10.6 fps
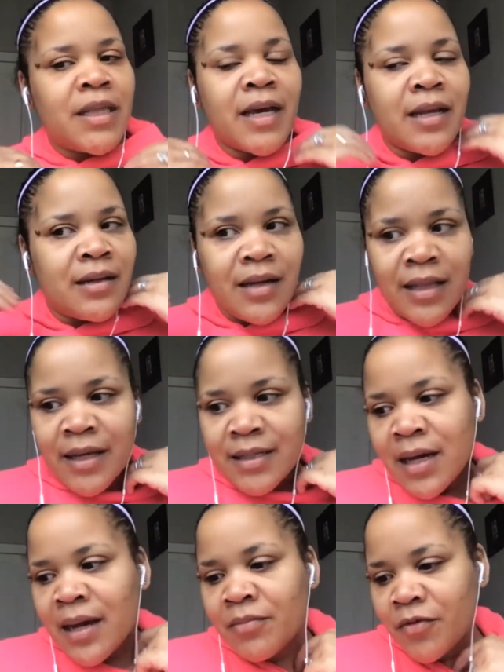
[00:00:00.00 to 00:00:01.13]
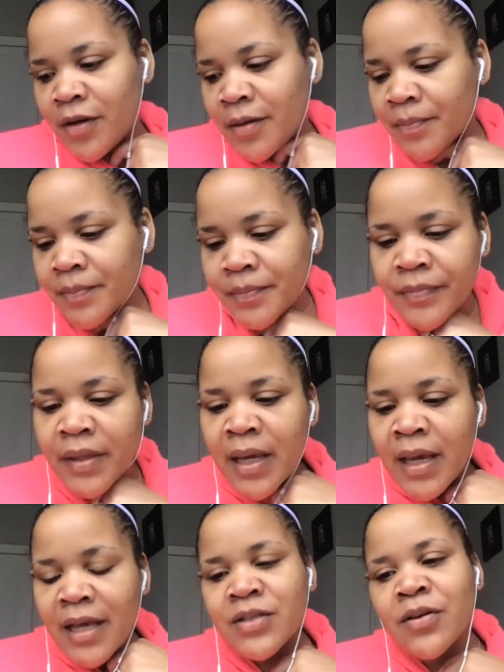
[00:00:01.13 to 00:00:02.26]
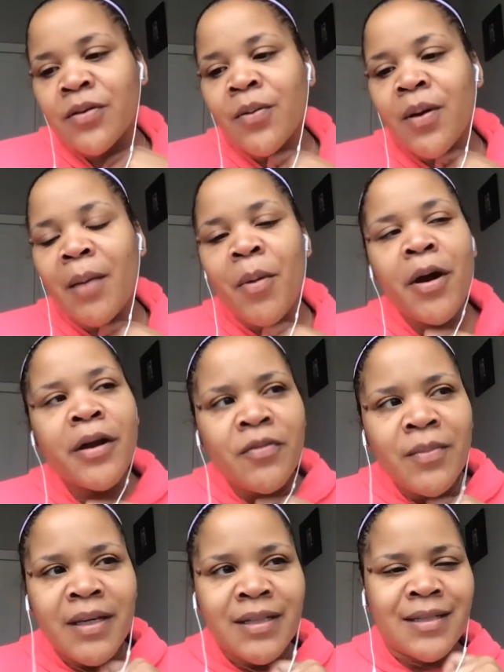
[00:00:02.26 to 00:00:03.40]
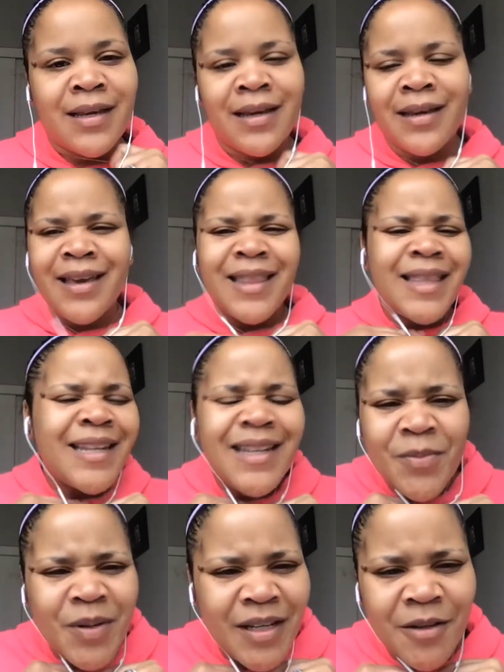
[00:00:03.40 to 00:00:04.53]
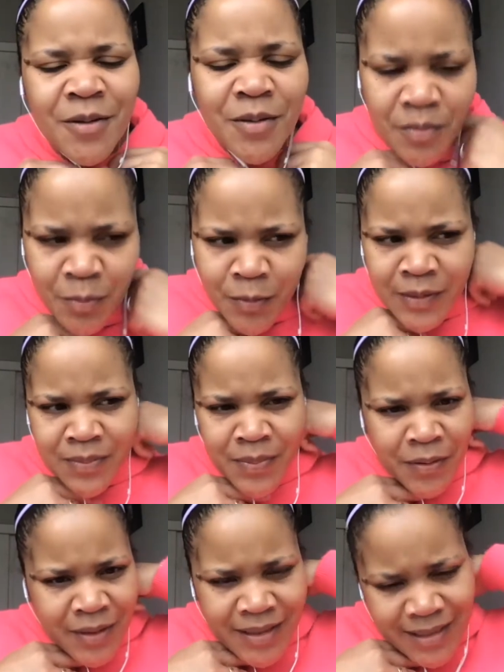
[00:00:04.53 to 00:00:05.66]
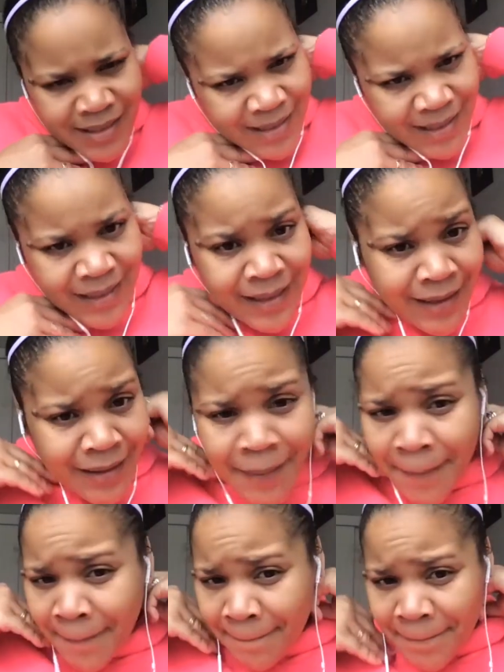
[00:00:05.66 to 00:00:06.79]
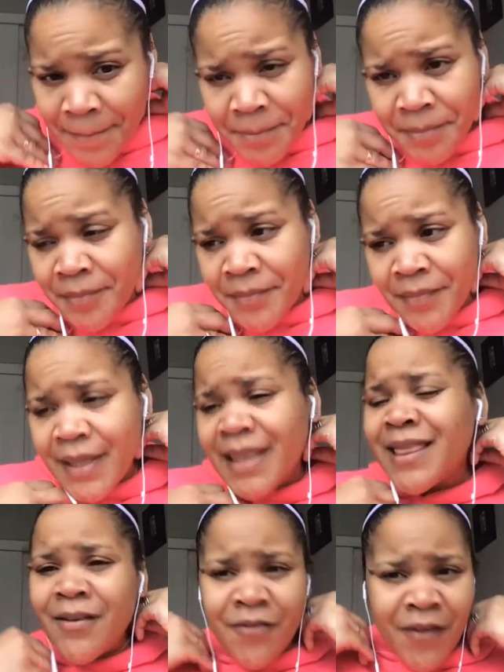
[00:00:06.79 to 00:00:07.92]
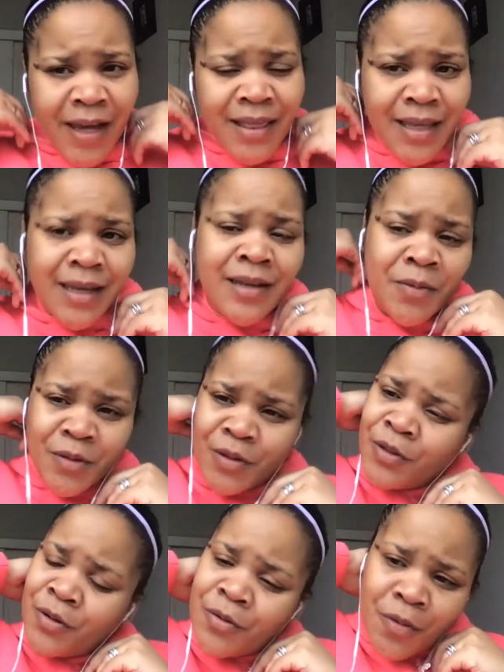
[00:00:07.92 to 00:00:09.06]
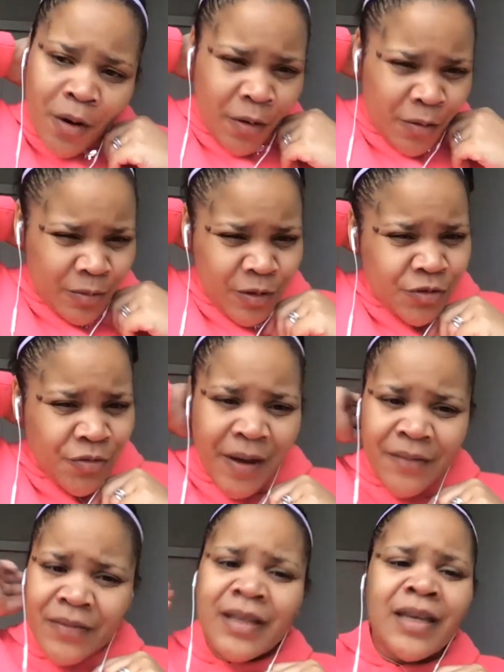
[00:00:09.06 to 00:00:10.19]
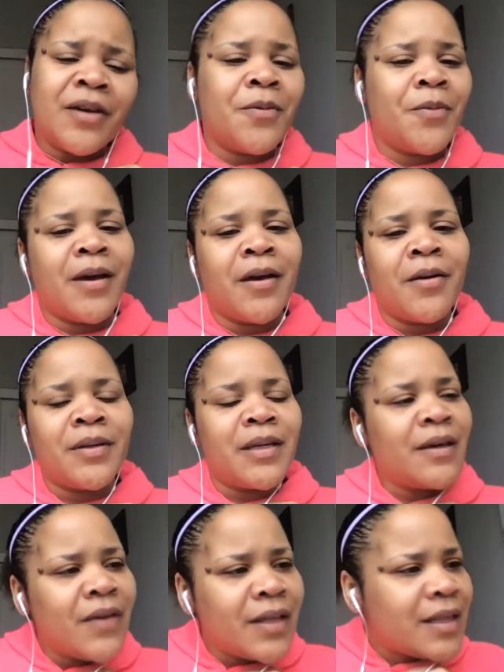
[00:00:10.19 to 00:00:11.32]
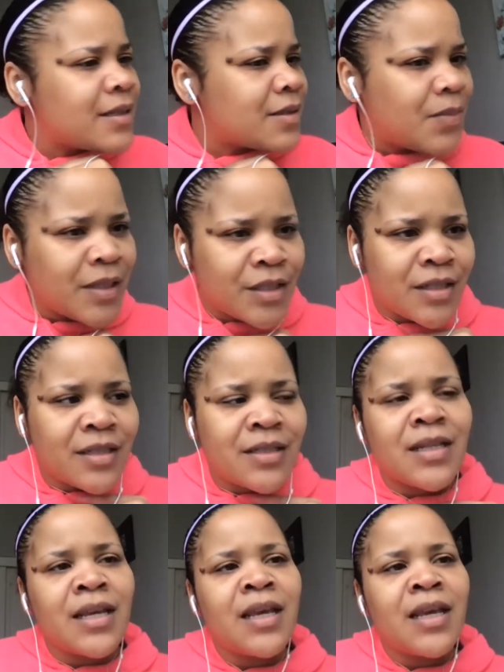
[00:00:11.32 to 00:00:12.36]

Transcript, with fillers: that in that time frame. And so part of me is like, and then when he was building Tuskegee, the fact that you are traveling around giving these speeches